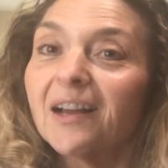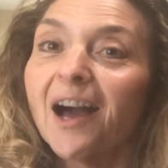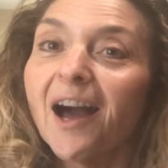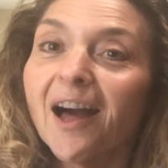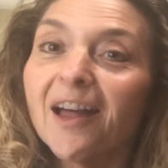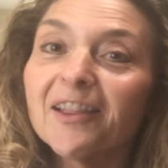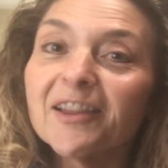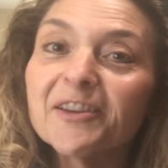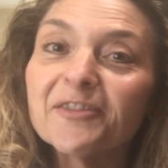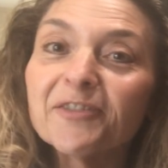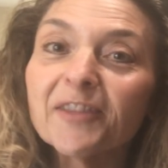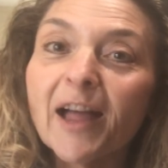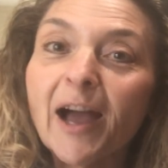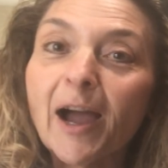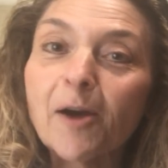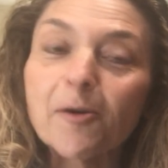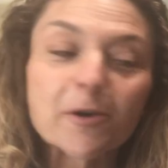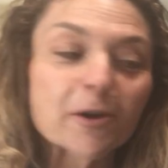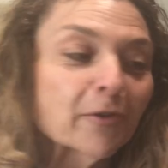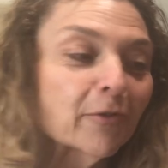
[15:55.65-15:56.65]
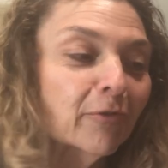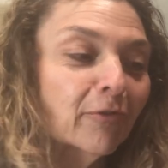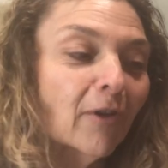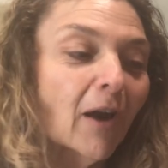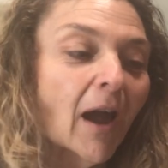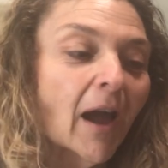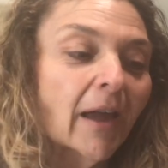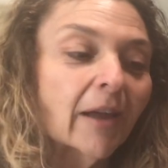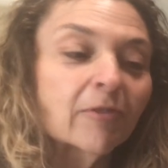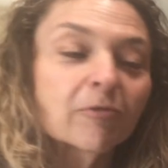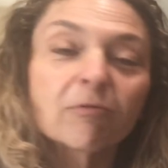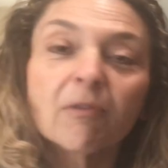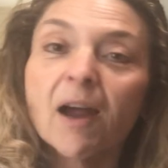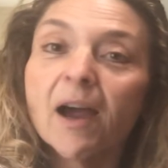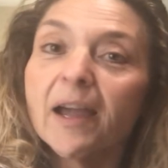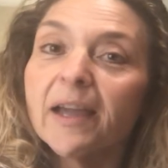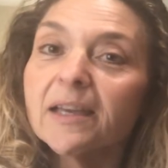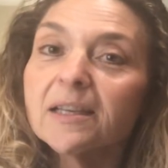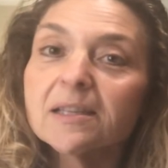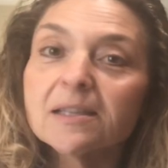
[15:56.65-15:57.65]
Cauliflower fried
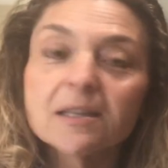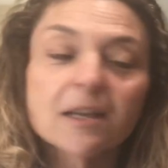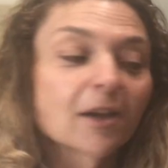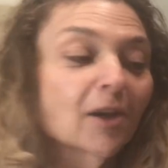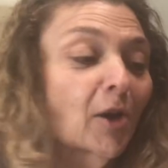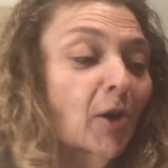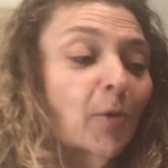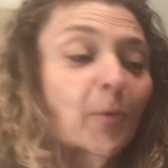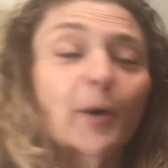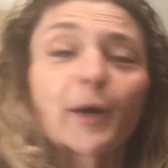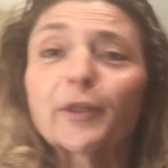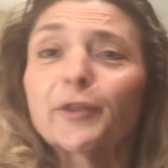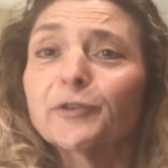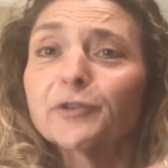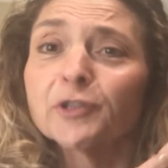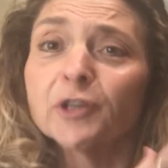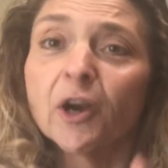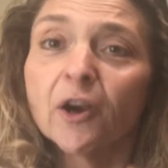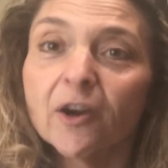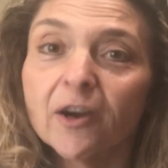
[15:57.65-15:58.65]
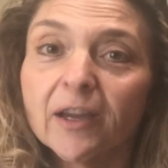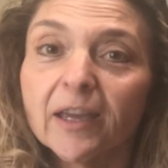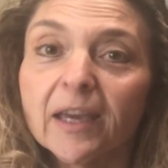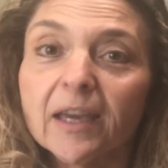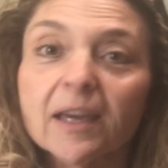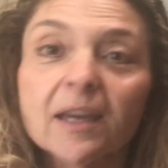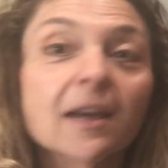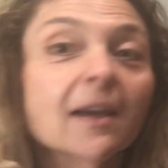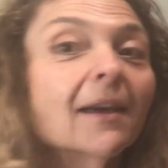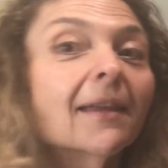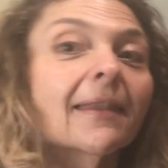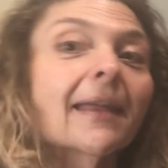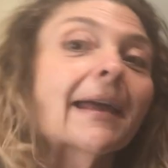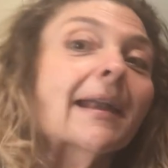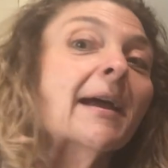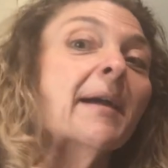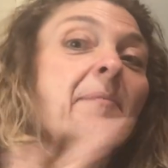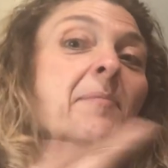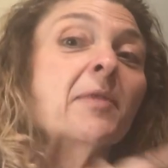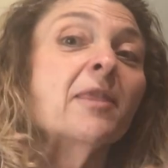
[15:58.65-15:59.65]
rice with turkey that
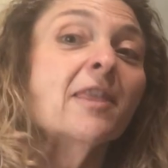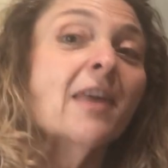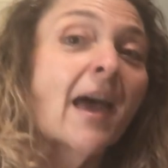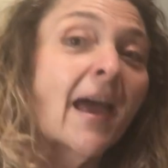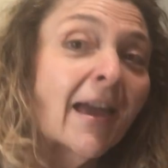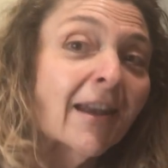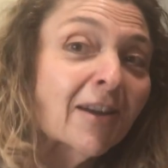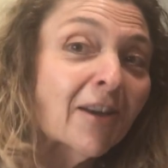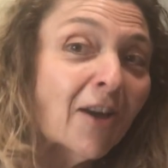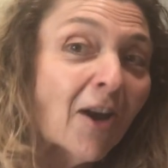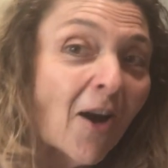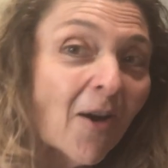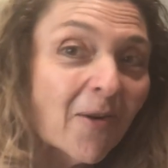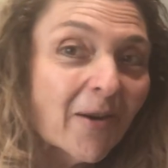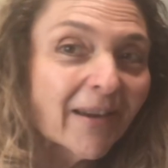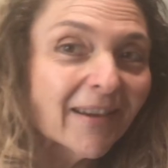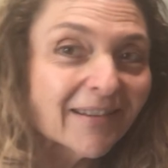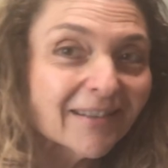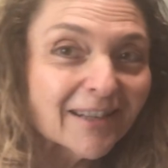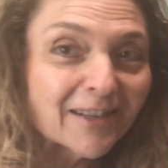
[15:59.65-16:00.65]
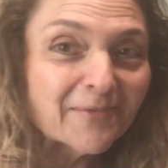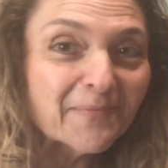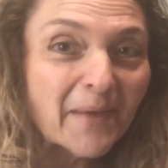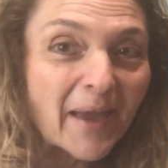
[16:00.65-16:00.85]
I'm then going to